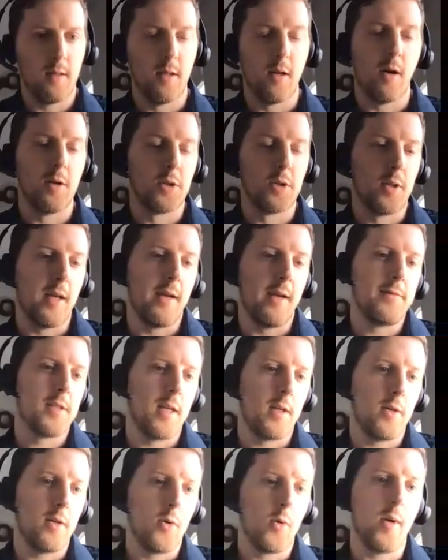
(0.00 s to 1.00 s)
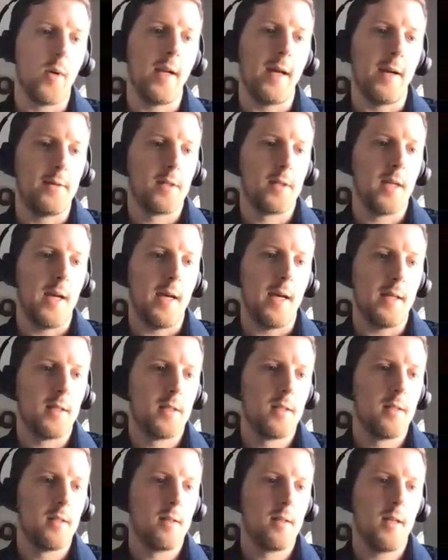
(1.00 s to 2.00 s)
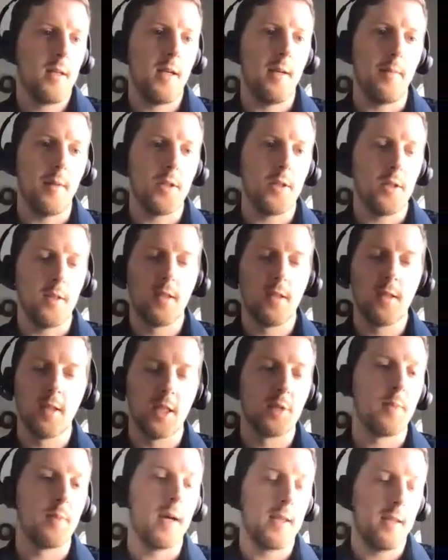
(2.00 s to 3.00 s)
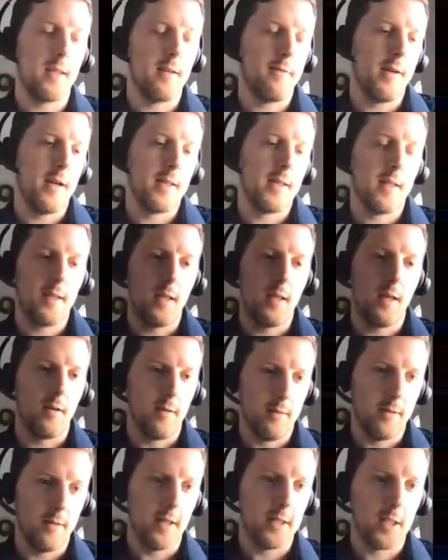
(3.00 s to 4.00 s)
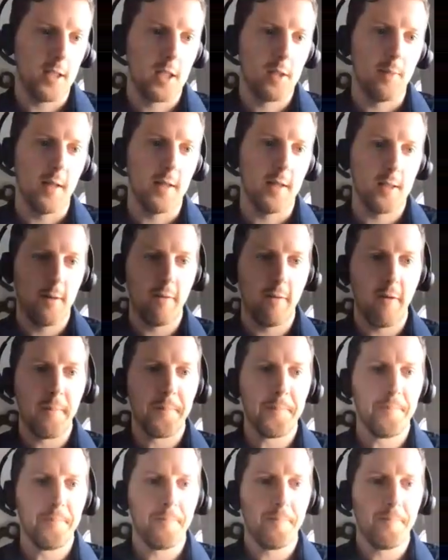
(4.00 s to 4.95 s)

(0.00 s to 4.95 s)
large life cycle greenhouse gas emissions, despite the fact that they're less expensive.